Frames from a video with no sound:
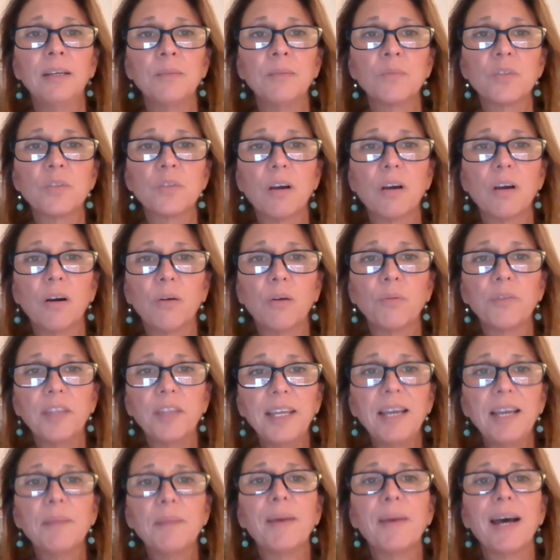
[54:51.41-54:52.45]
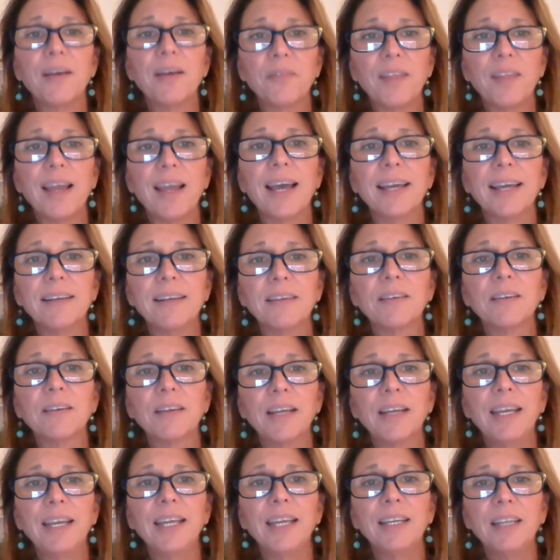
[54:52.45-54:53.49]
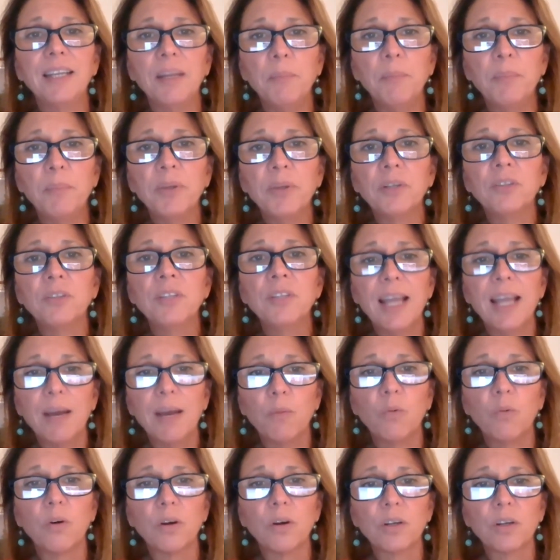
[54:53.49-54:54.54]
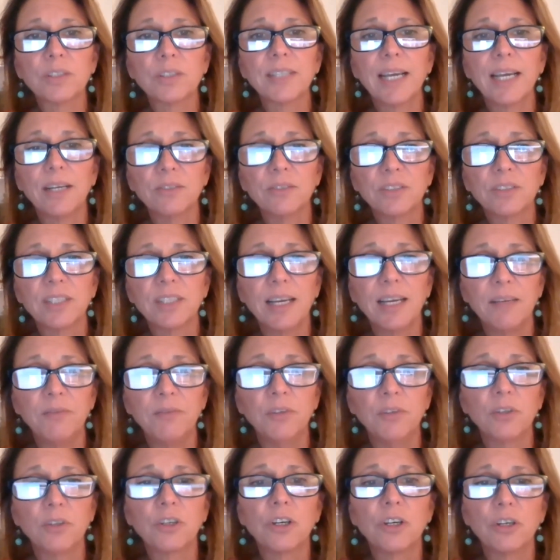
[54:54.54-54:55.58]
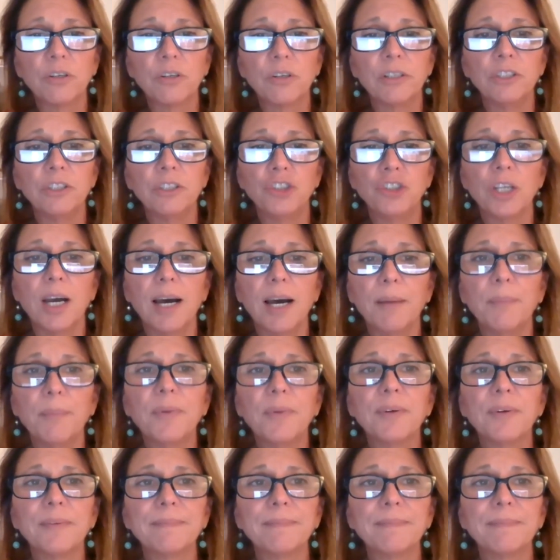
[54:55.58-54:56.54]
So think about that and, and build networks outside of your current job.